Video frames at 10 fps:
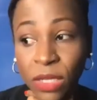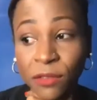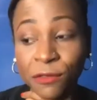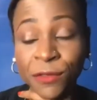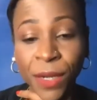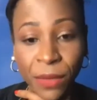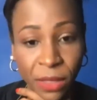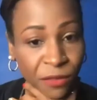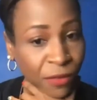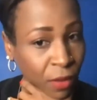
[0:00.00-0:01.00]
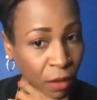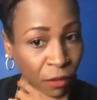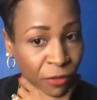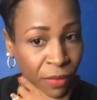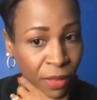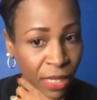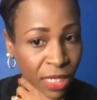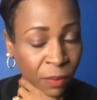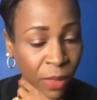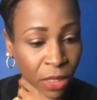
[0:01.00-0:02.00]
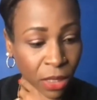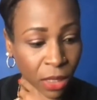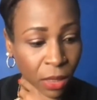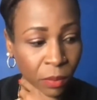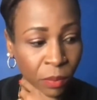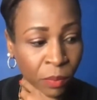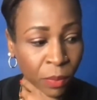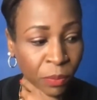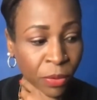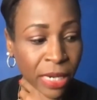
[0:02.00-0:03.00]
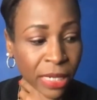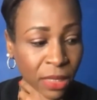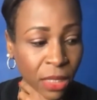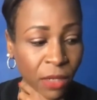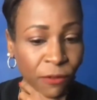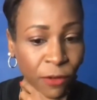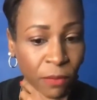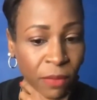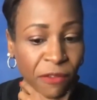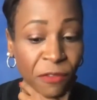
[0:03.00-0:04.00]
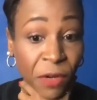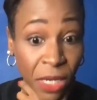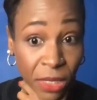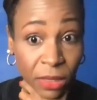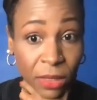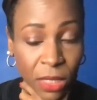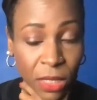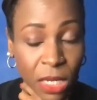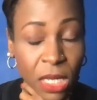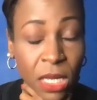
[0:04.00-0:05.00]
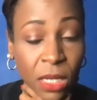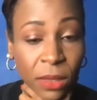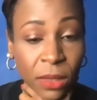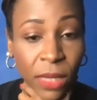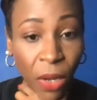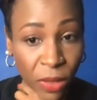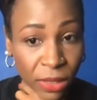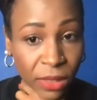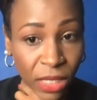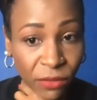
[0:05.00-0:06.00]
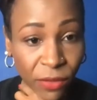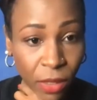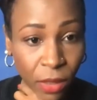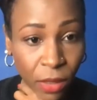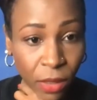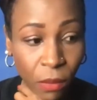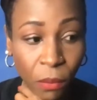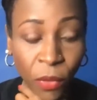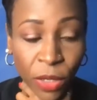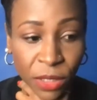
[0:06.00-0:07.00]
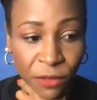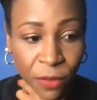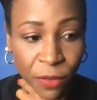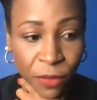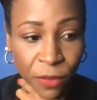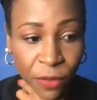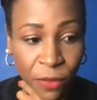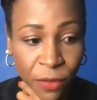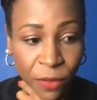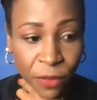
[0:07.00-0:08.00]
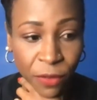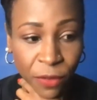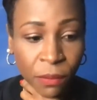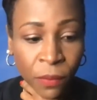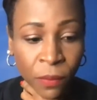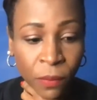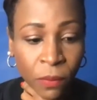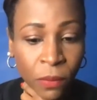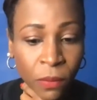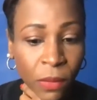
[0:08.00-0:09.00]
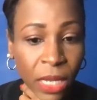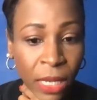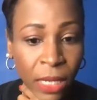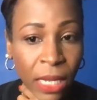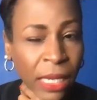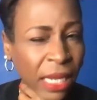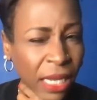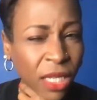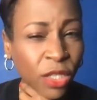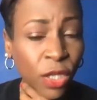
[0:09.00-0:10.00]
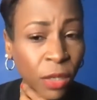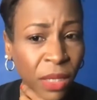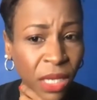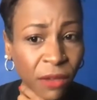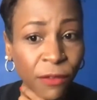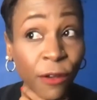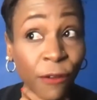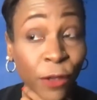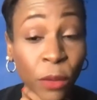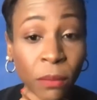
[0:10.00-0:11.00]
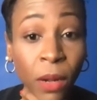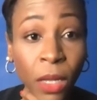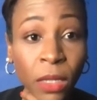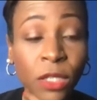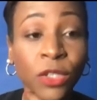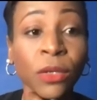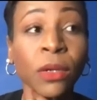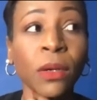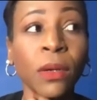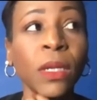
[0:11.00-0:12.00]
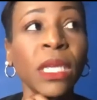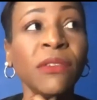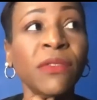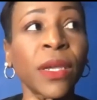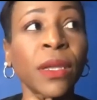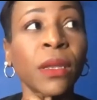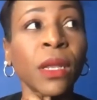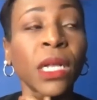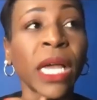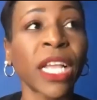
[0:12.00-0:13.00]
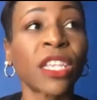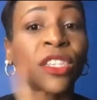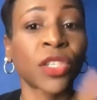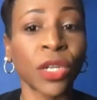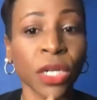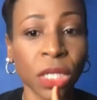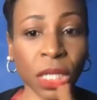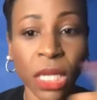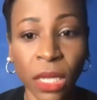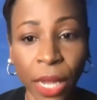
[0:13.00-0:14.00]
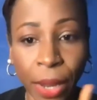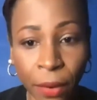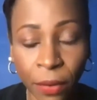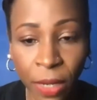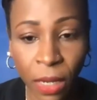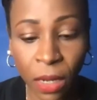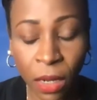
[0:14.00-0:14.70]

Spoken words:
very difficult for me, especially pricing it for my friends. That was even more difficult. And it took me even a few months to even like search in the area